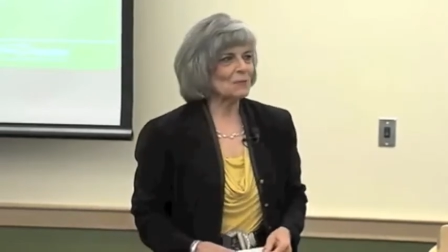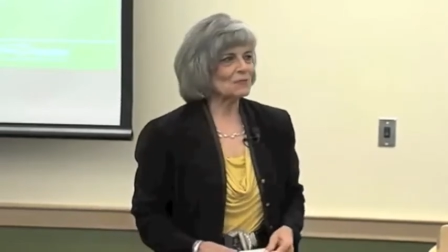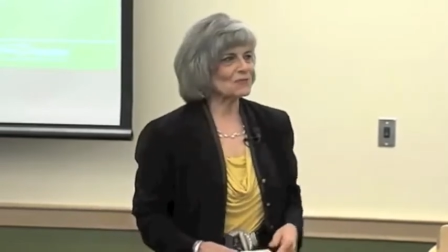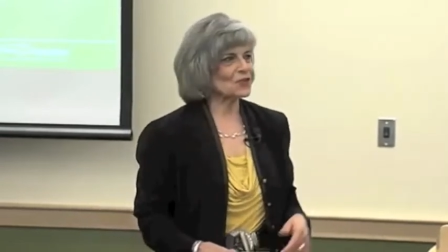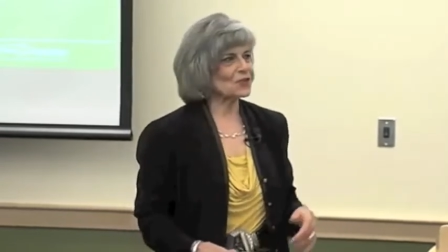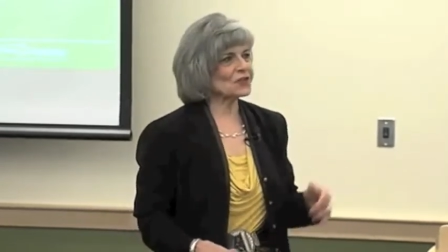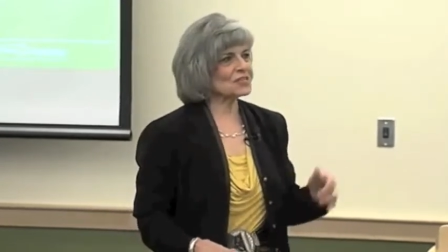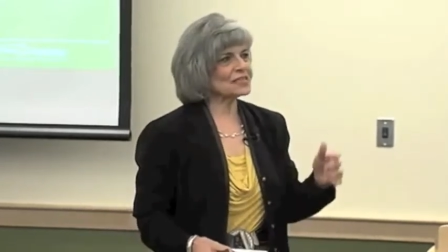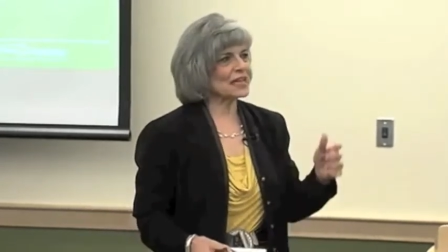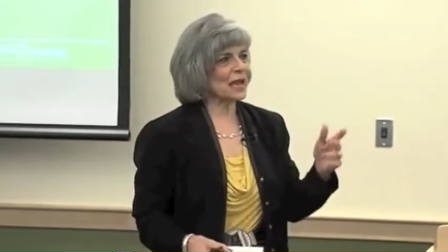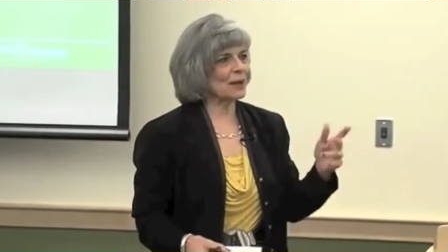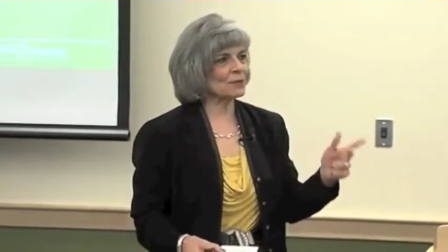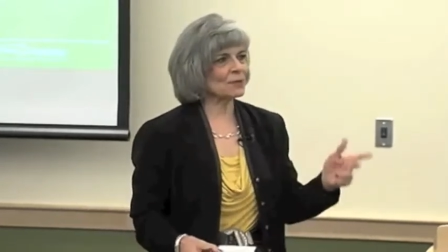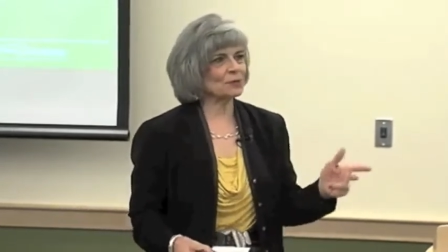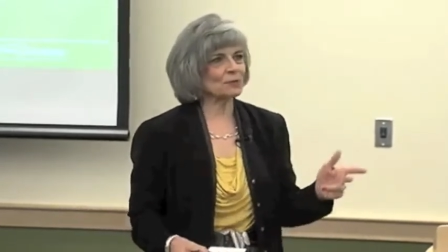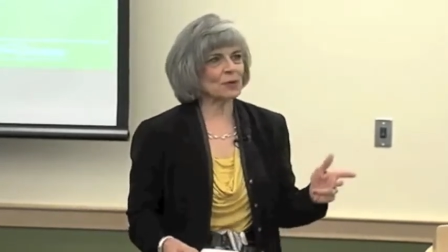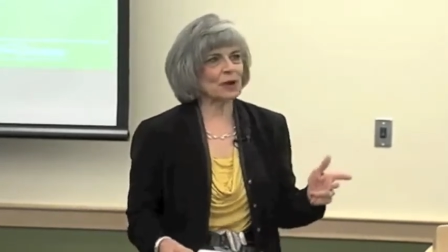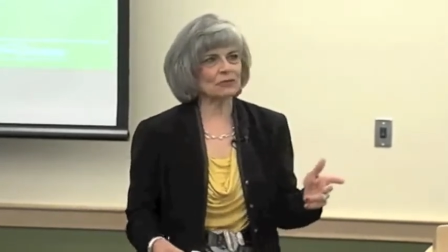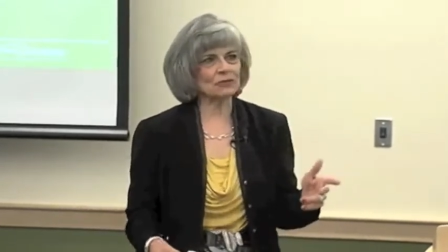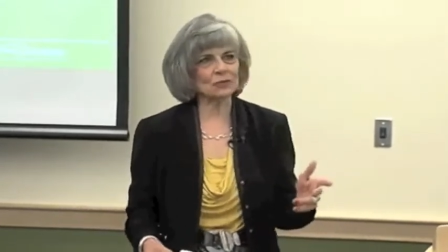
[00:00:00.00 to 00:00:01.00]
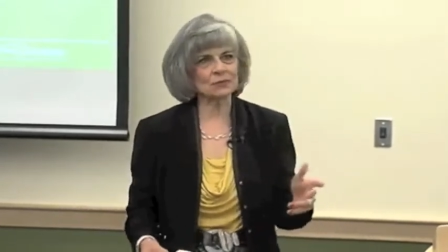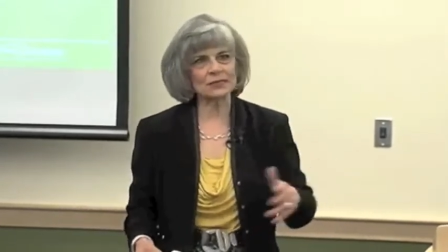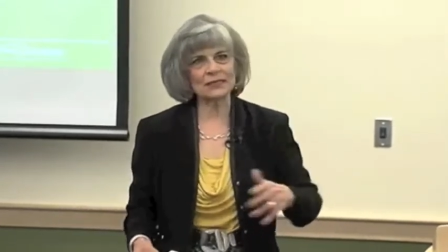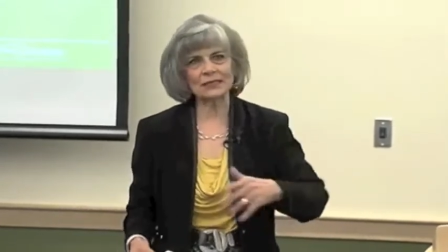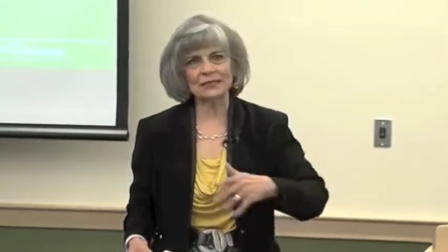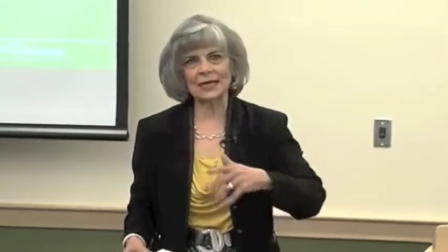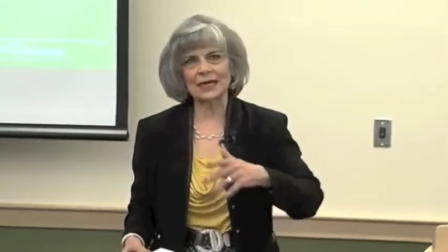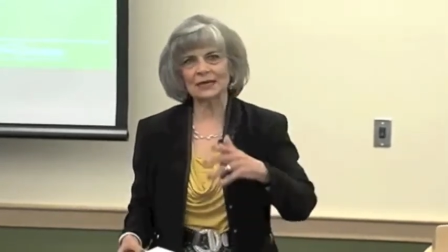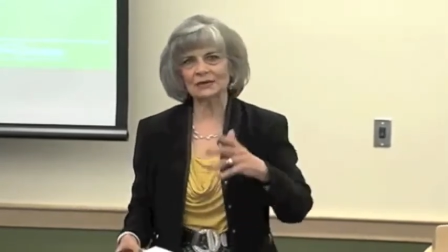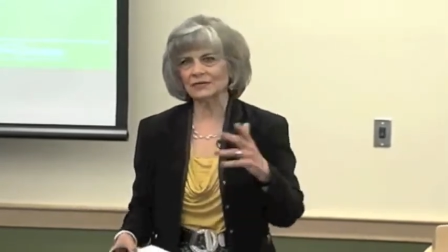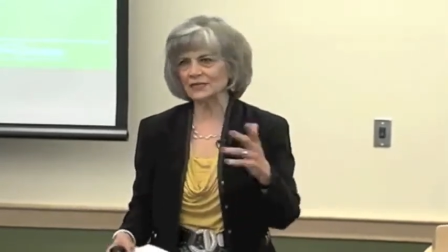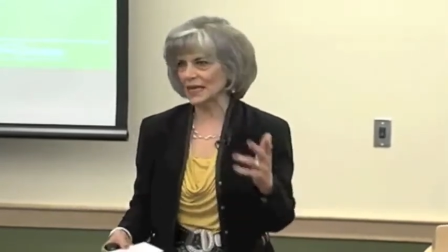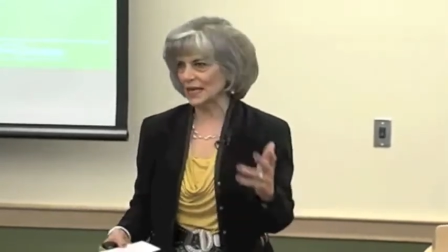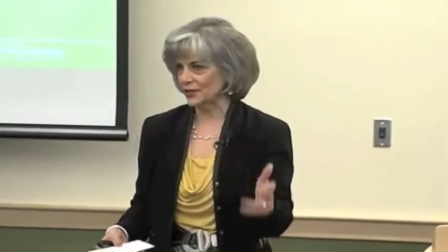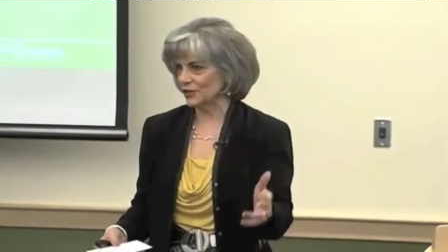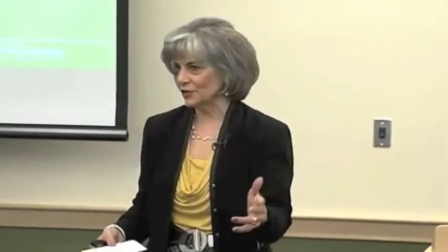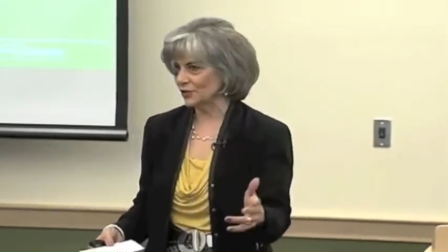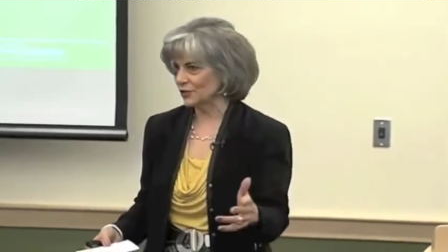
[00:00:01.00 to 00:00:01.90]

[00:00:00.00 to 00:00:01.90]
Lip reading: So this happened probably now 10